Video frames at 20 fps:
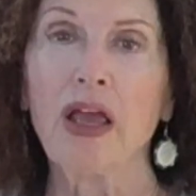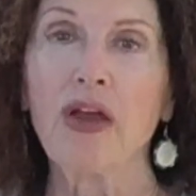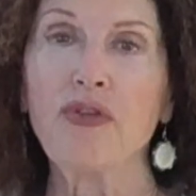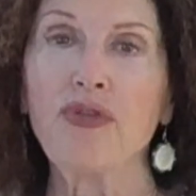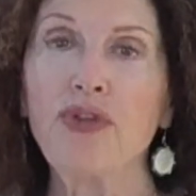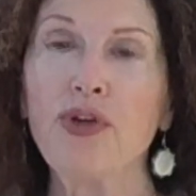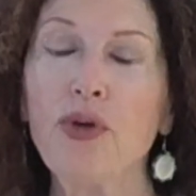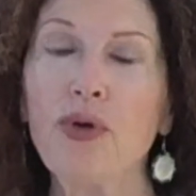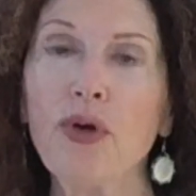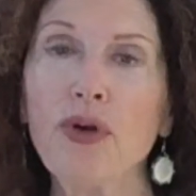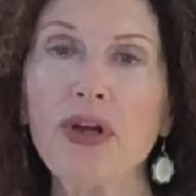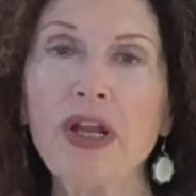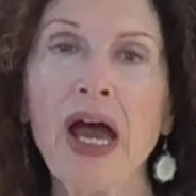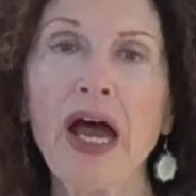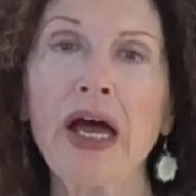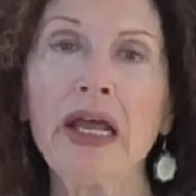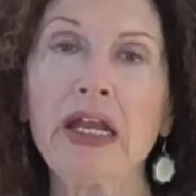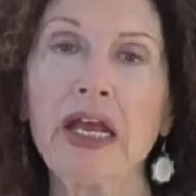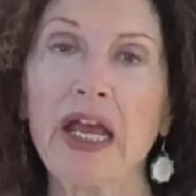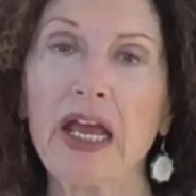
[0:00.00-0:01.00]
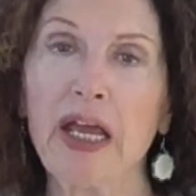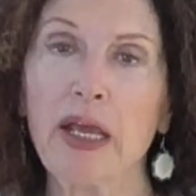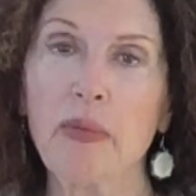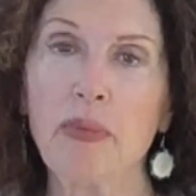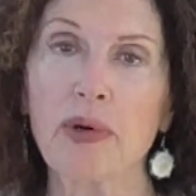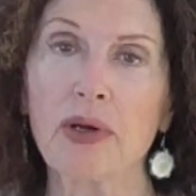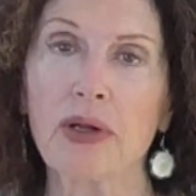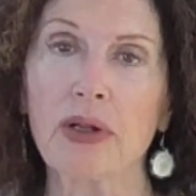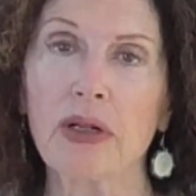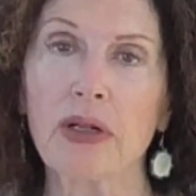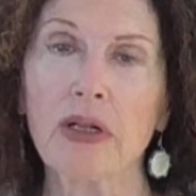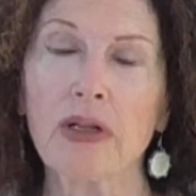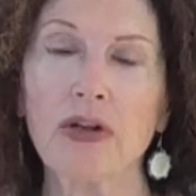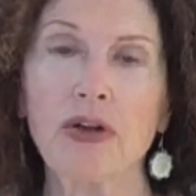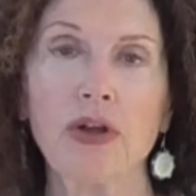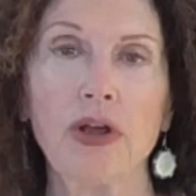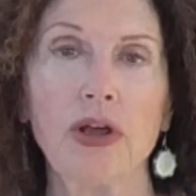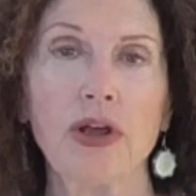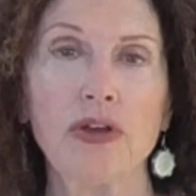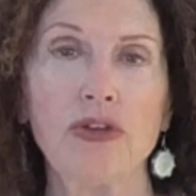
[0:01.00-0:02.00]
If you're not able
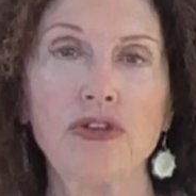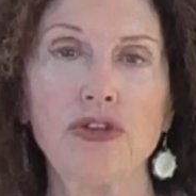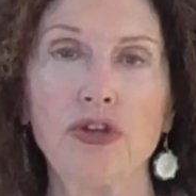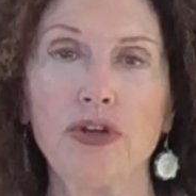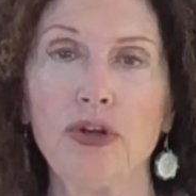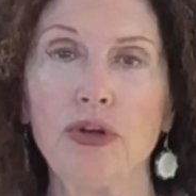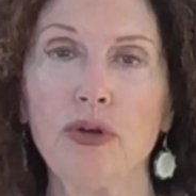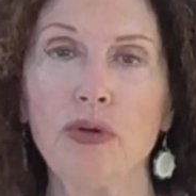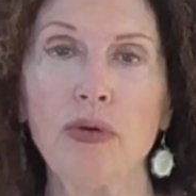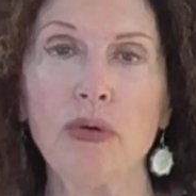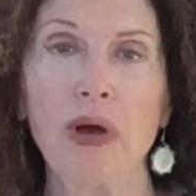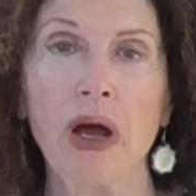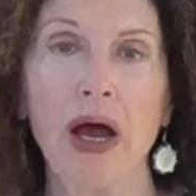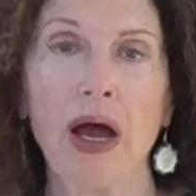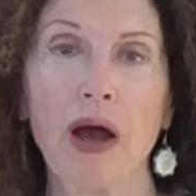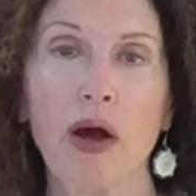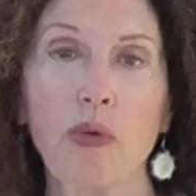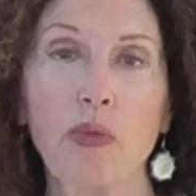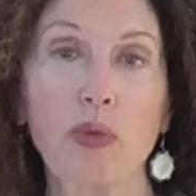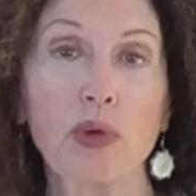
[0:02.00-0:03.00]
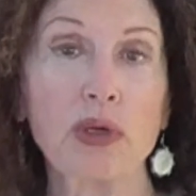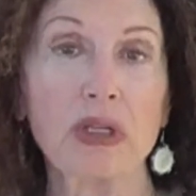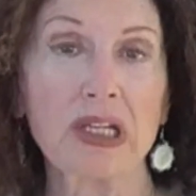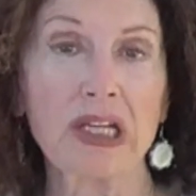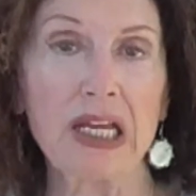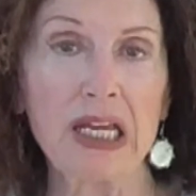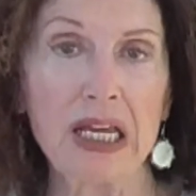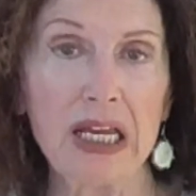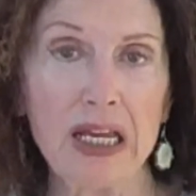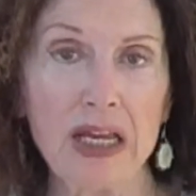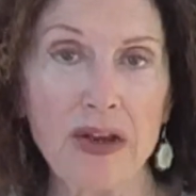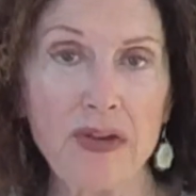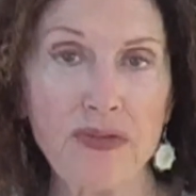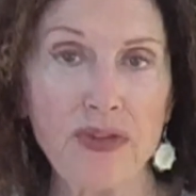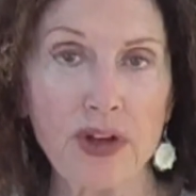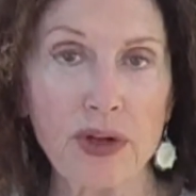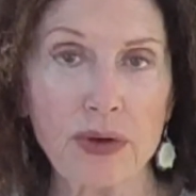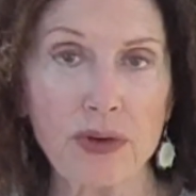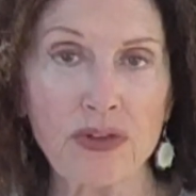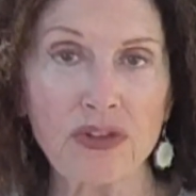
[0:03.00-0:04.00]
to
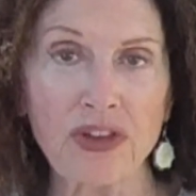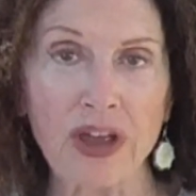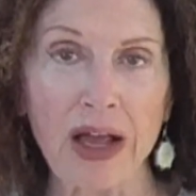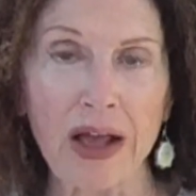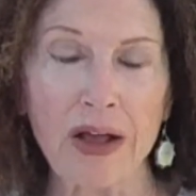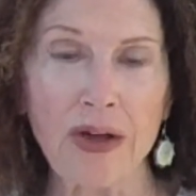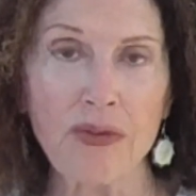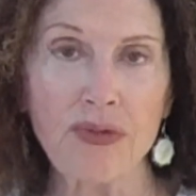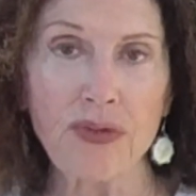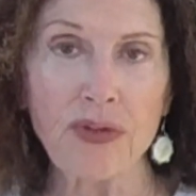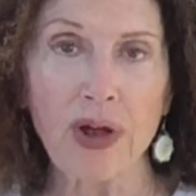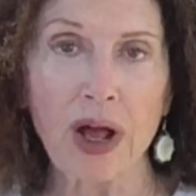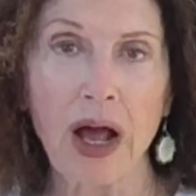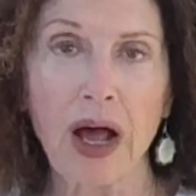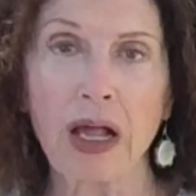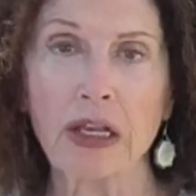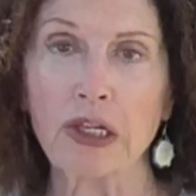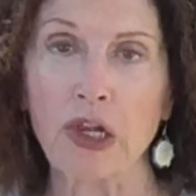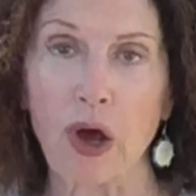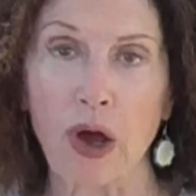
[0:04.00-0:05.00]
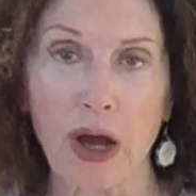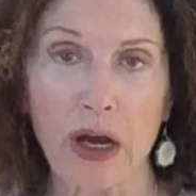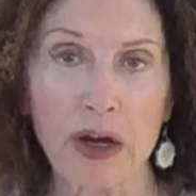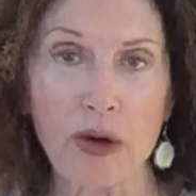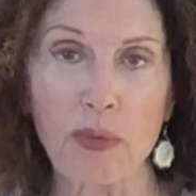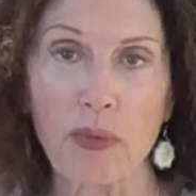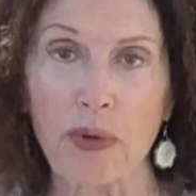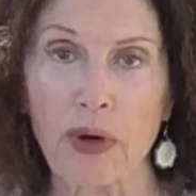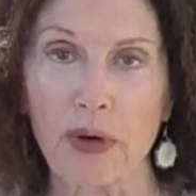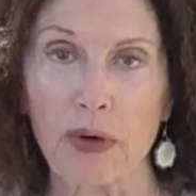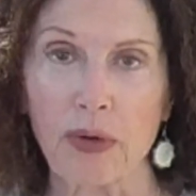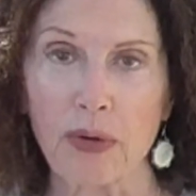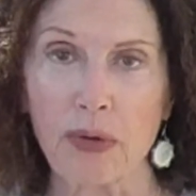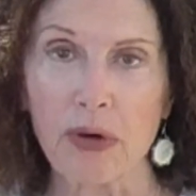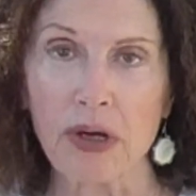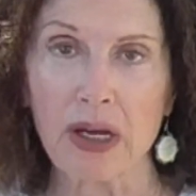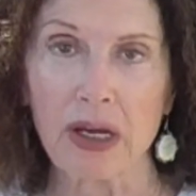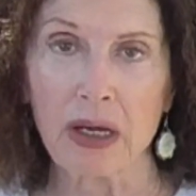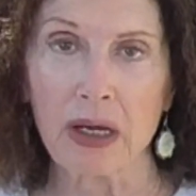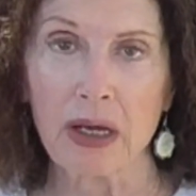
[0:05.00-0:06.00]
relieve yourself along a
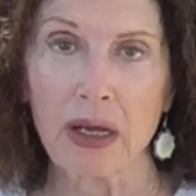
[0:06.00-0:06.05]
road,